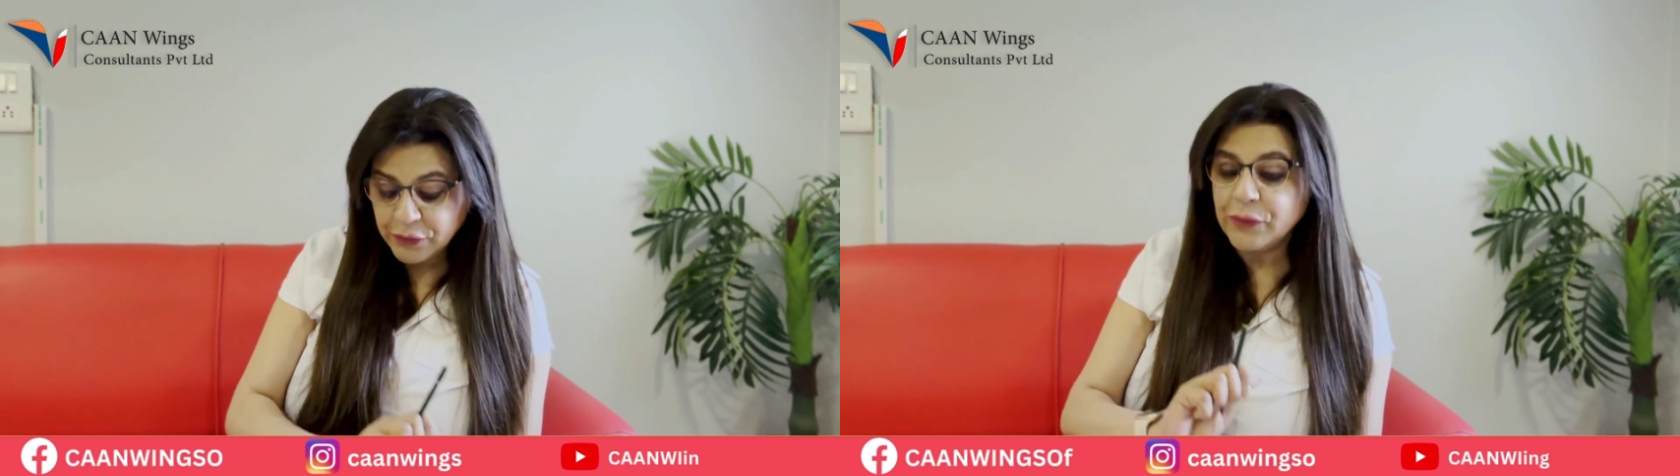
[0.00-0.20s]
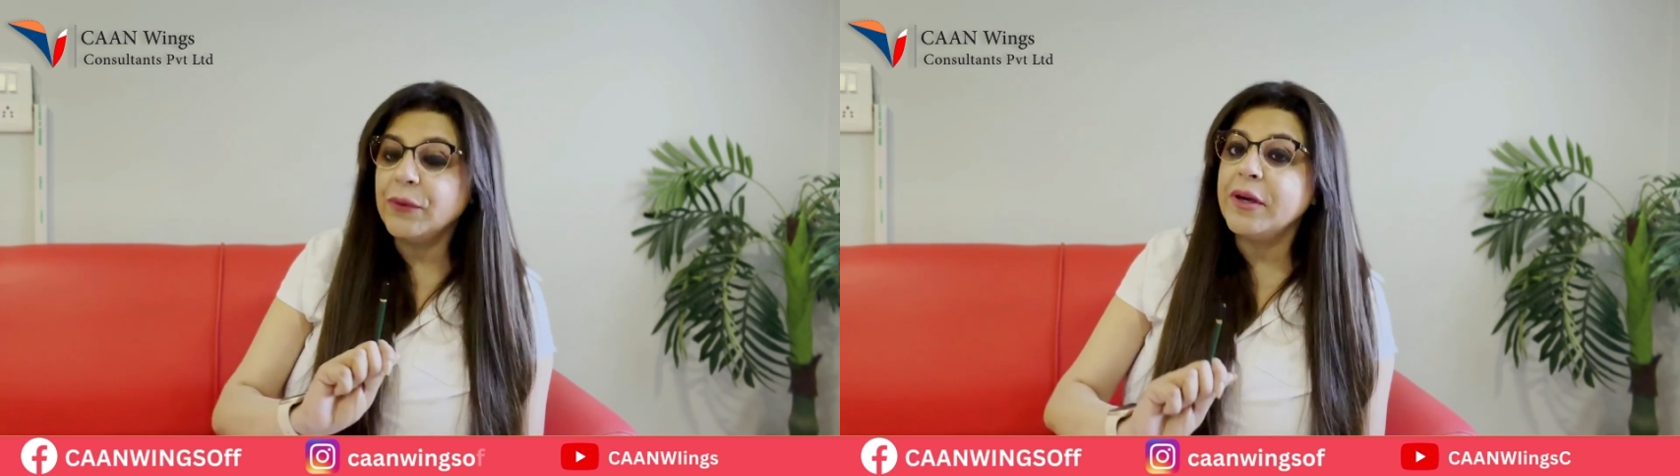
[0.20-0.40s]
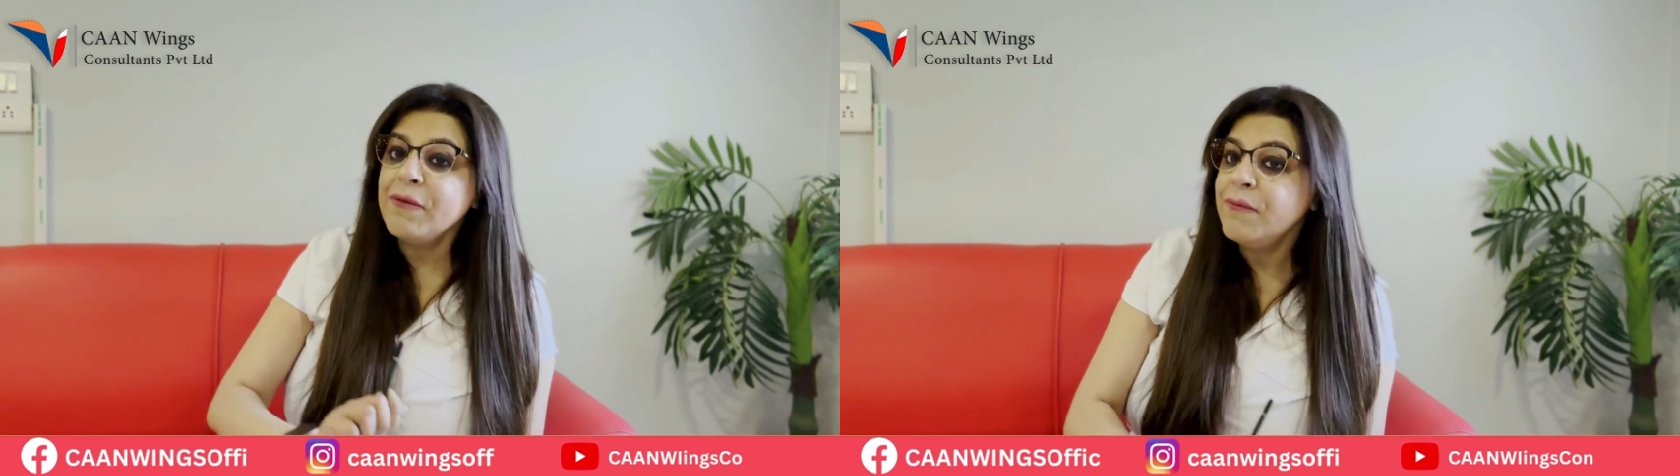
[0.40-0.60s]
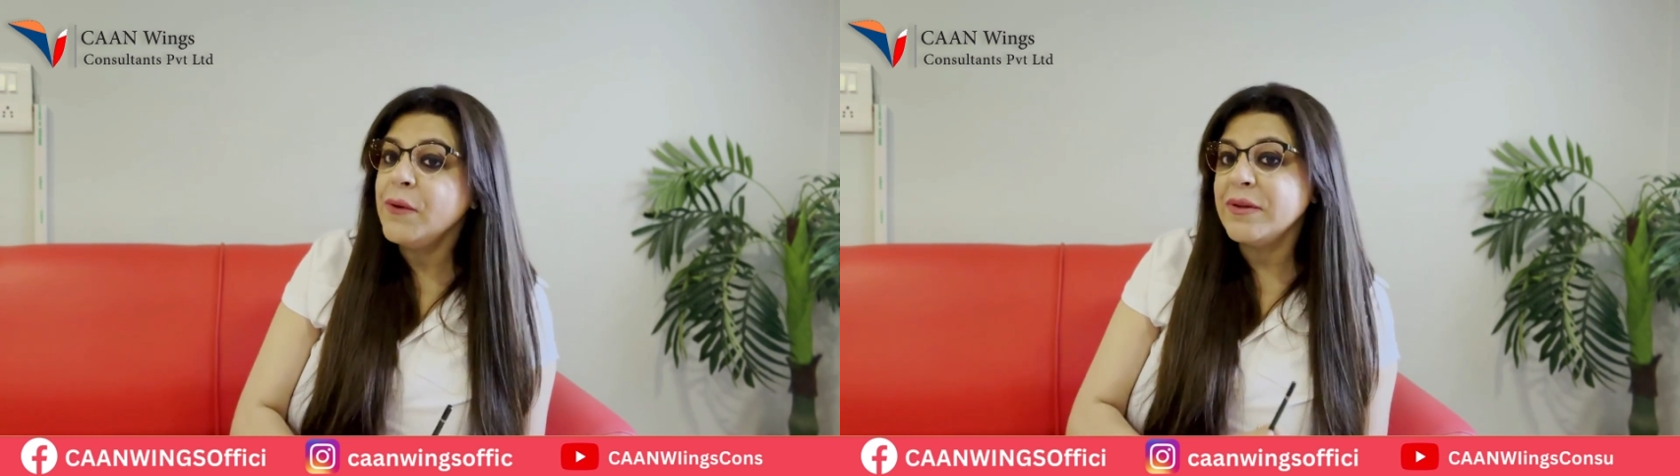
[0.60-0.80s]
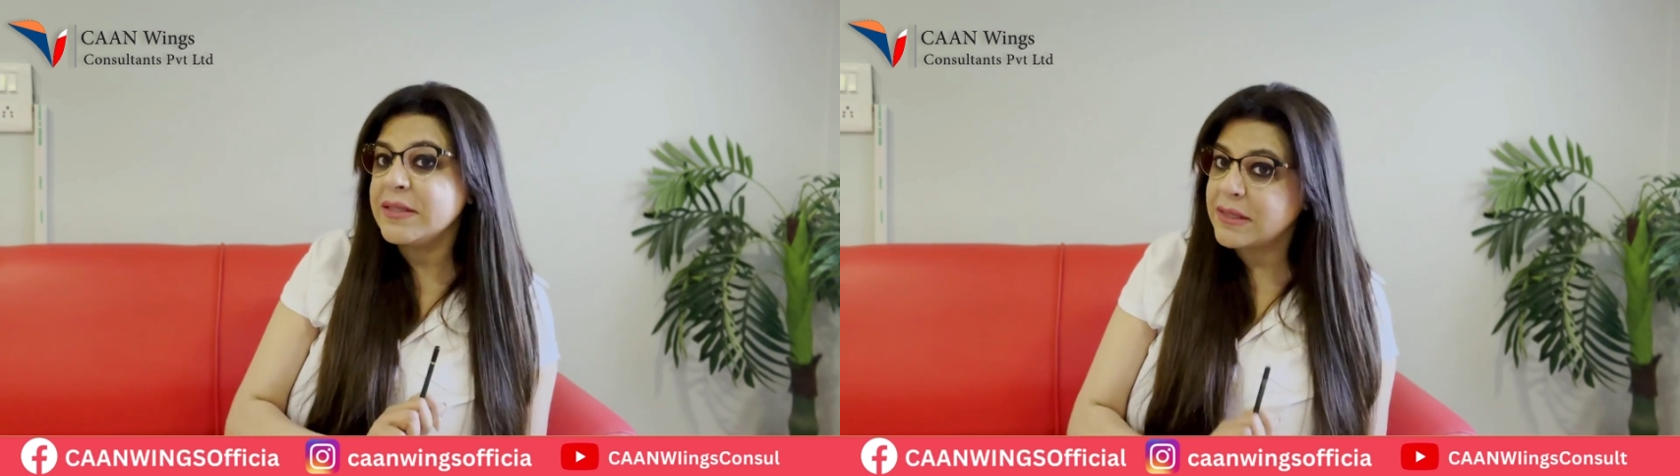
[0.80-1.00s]
So if
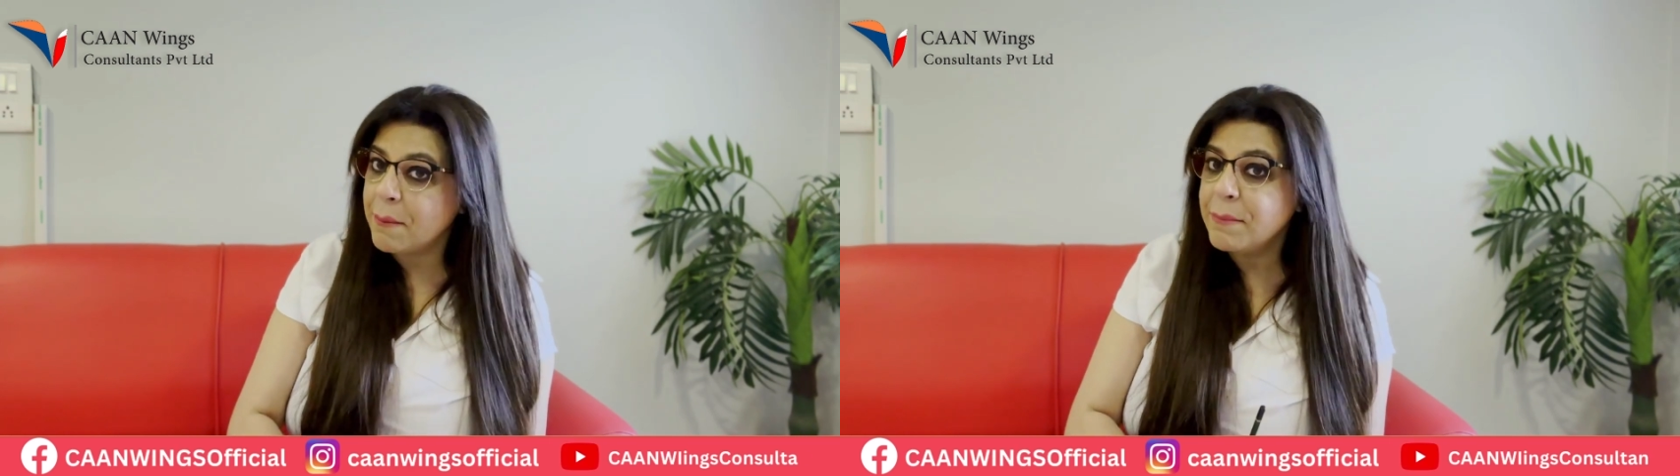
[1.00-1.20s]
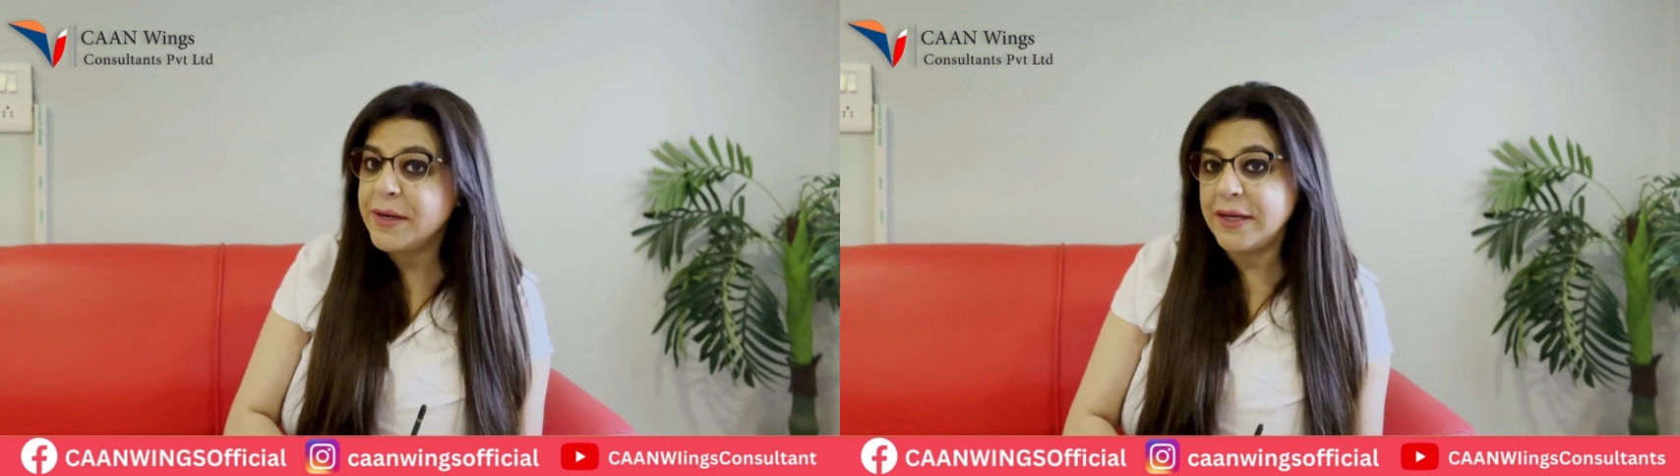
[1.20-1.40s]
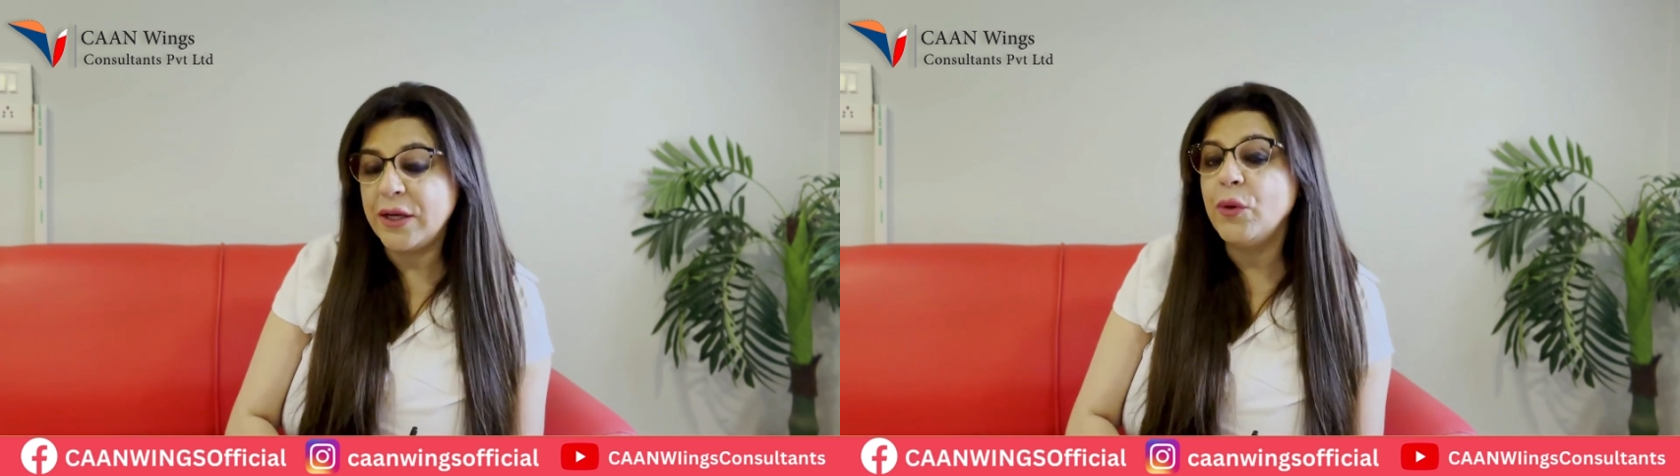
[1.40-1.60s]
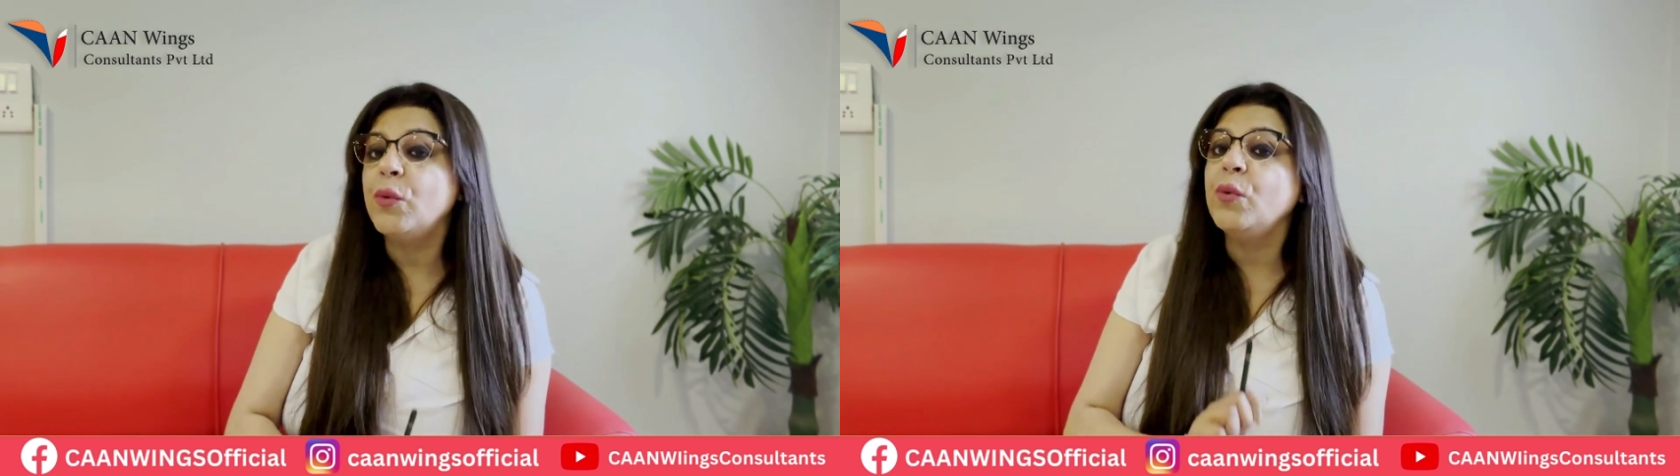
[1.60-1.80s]
you're somebody